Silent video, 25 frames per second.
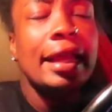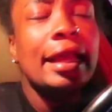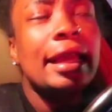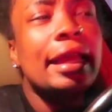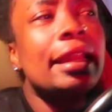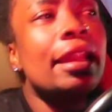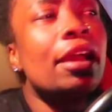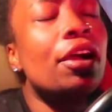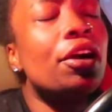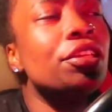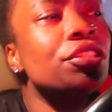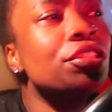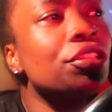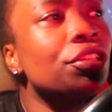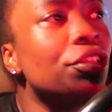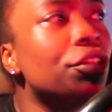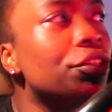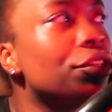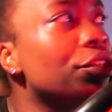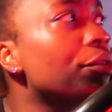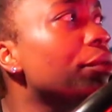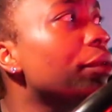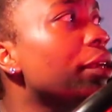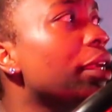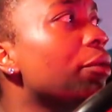And I also don't know
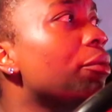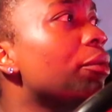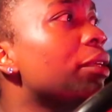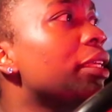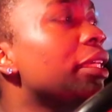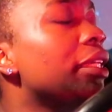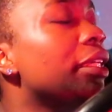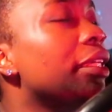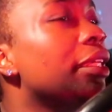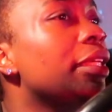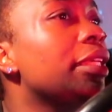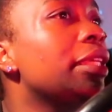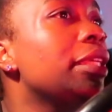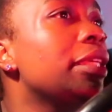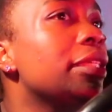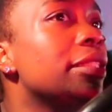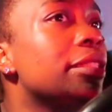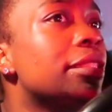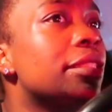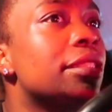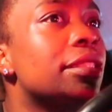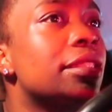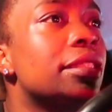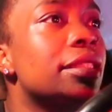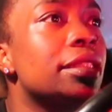what I want to eat
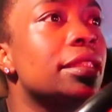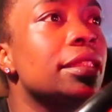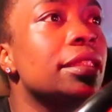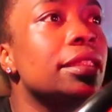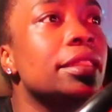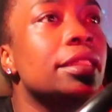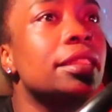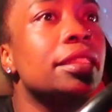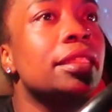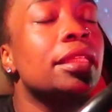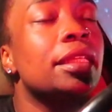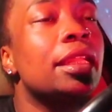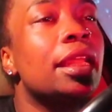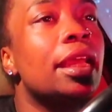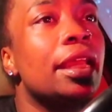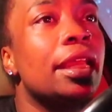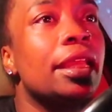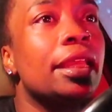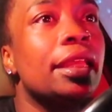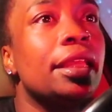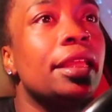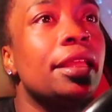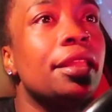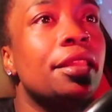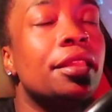today
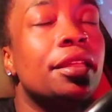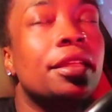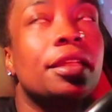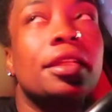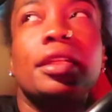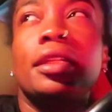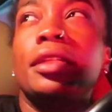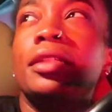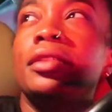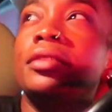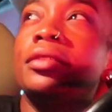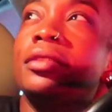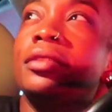either.